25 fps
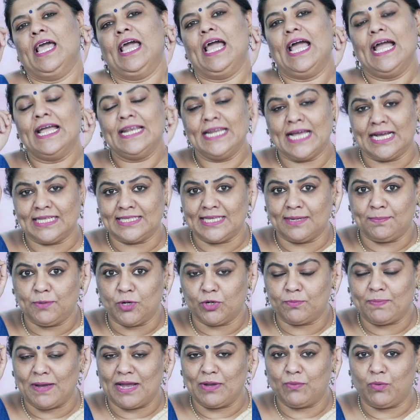Another
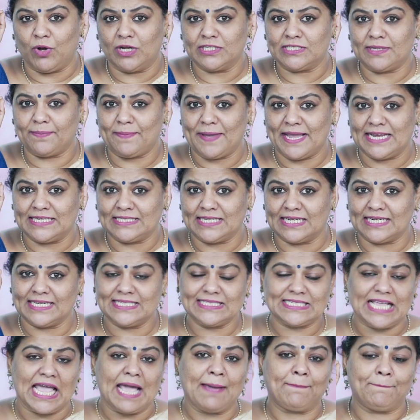book by Walter Pater
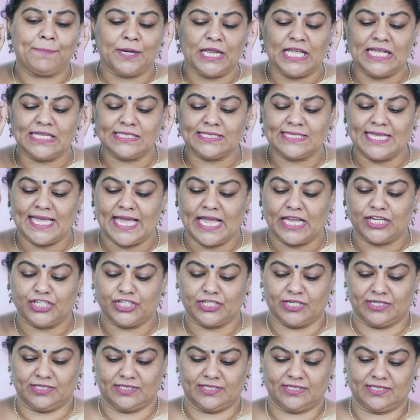is
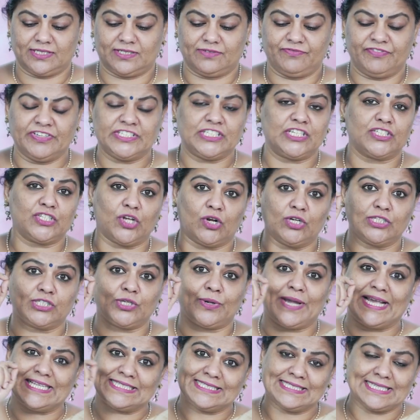Appreciations, which is
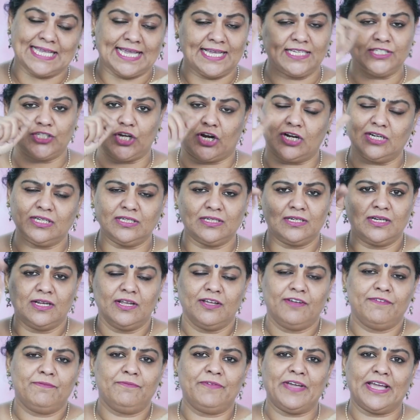also essays on
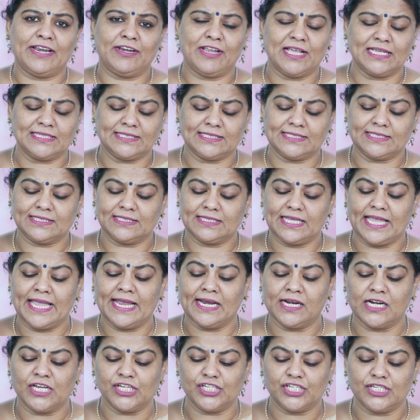various
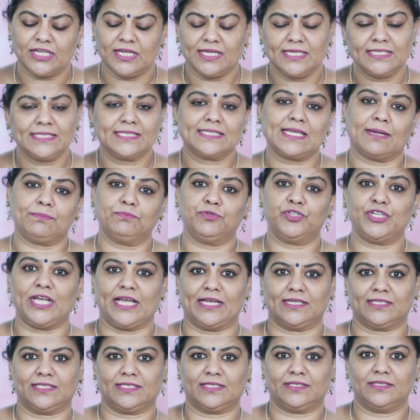English
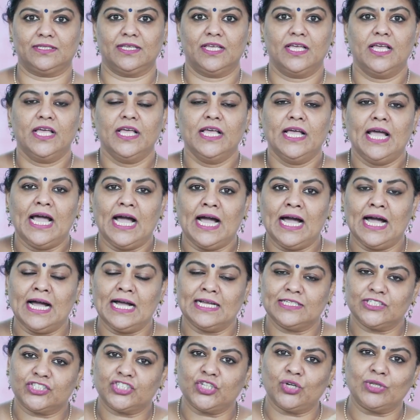subjects.
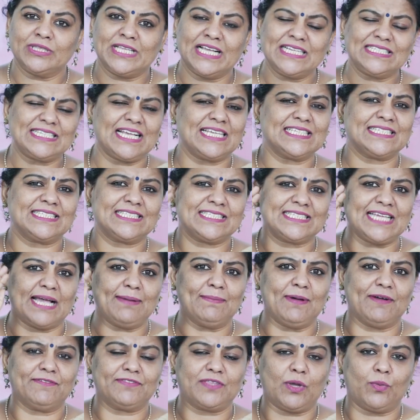So these are
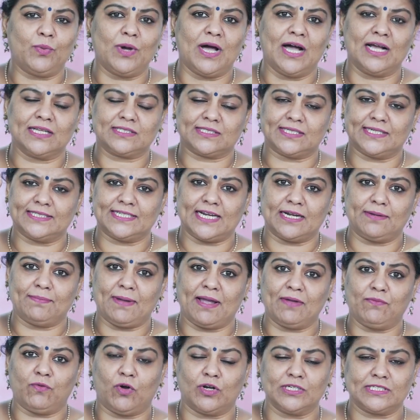some of the works written
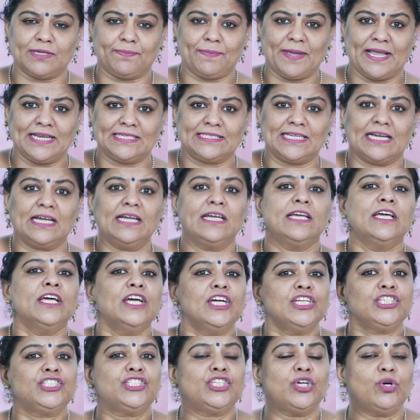by Walter Pater.
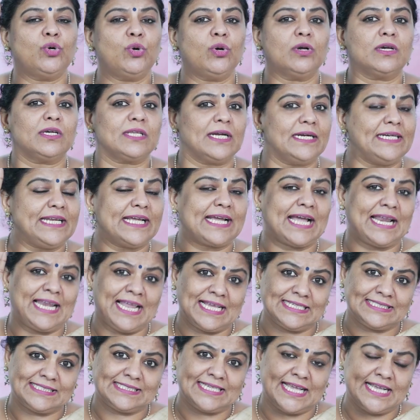Two critical
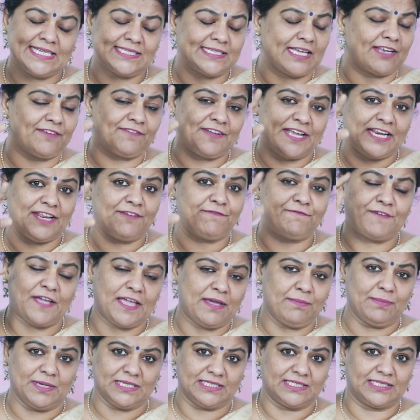essays are very
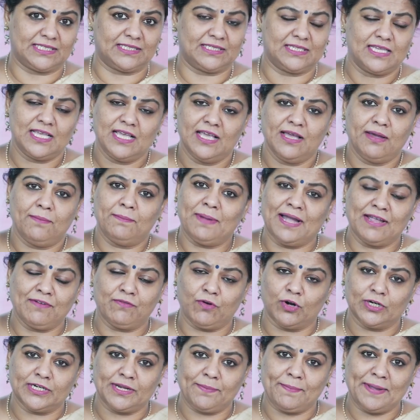famous by
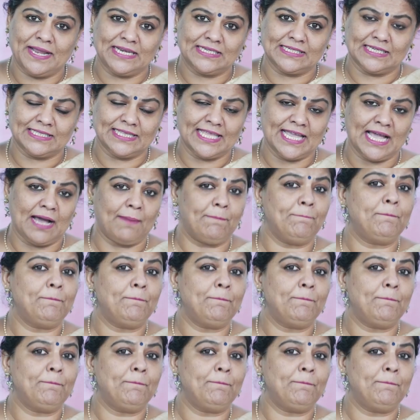Walter Pater. They are